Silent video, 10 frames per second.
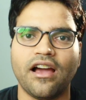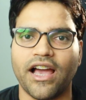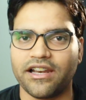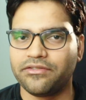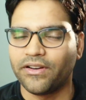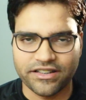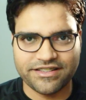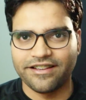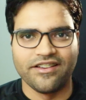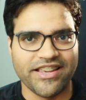And
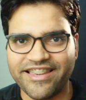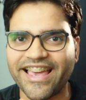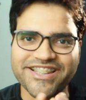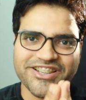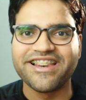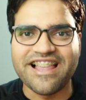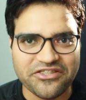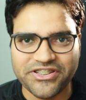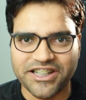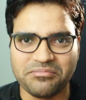first, he actually
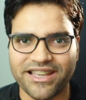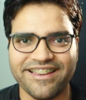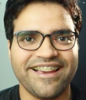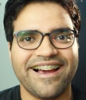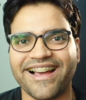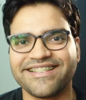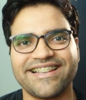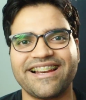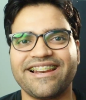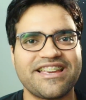laughed at me and
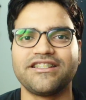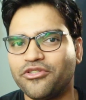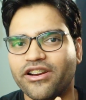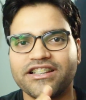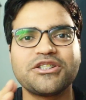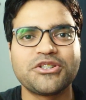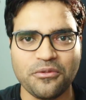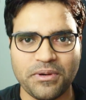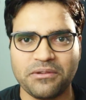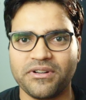said like, you are a
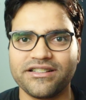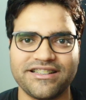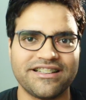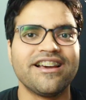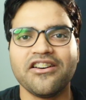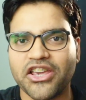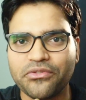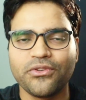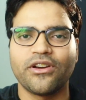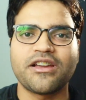stupid person.
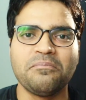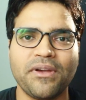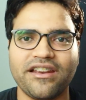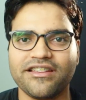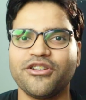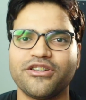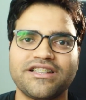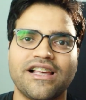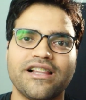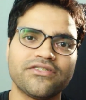If you are comparing
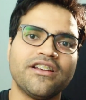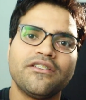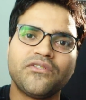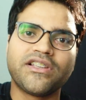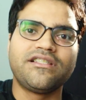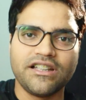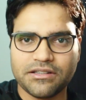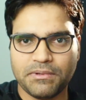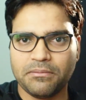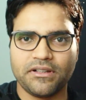yourself with
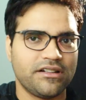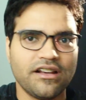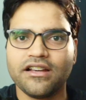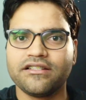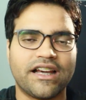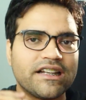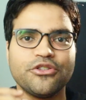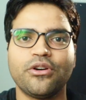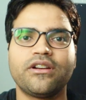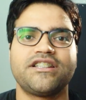these people, then
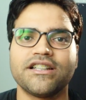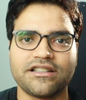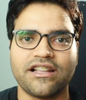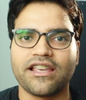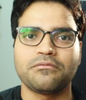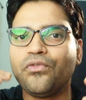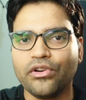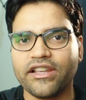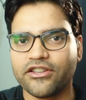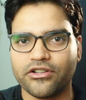you are just like
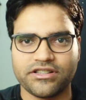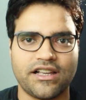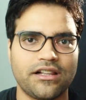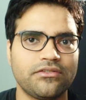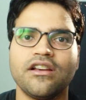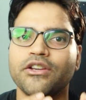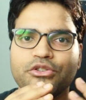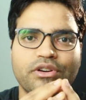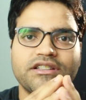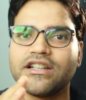fooling yourself.
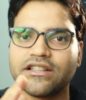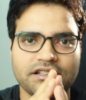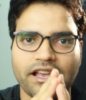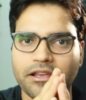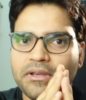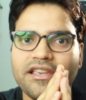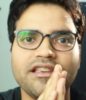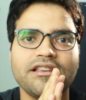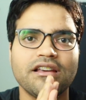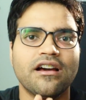You are just like
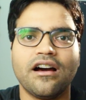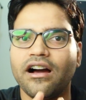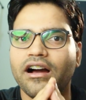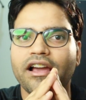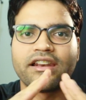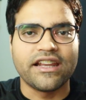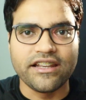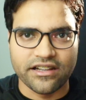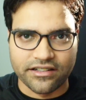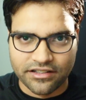being an
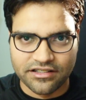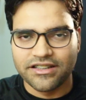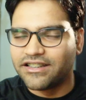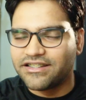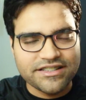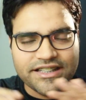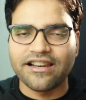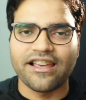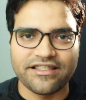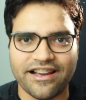idiot. He just said
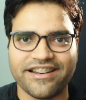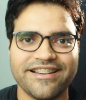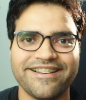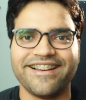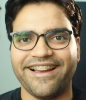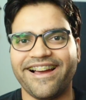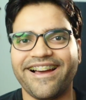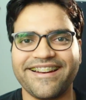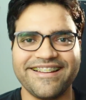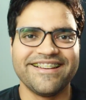like that.
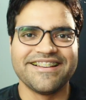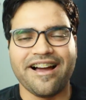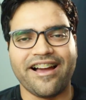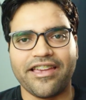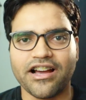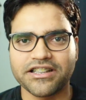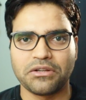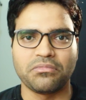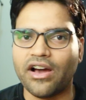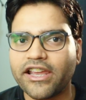And I asked
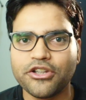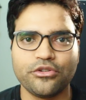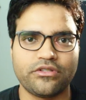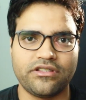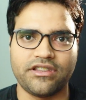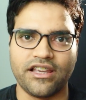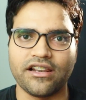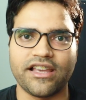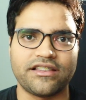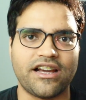him, why do you think
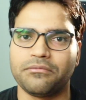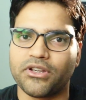like that?